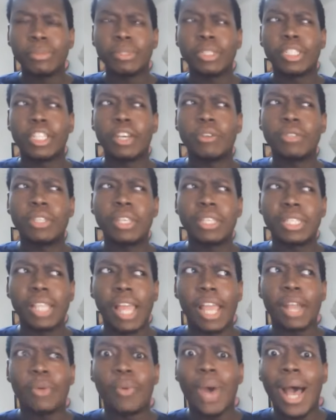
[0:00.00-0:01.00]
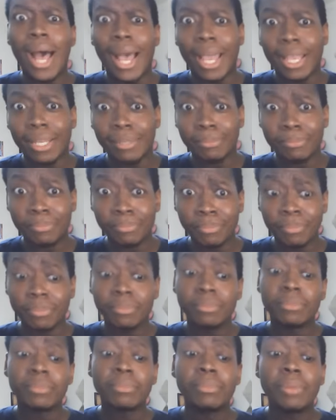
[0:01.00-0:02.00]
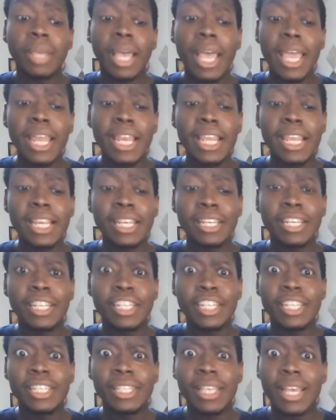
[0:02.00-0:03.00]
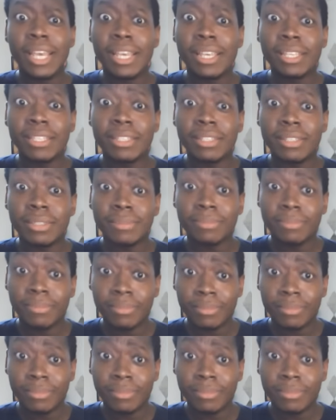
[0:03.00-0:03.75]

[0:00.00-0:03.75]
Chelsea's like, why? And then she says,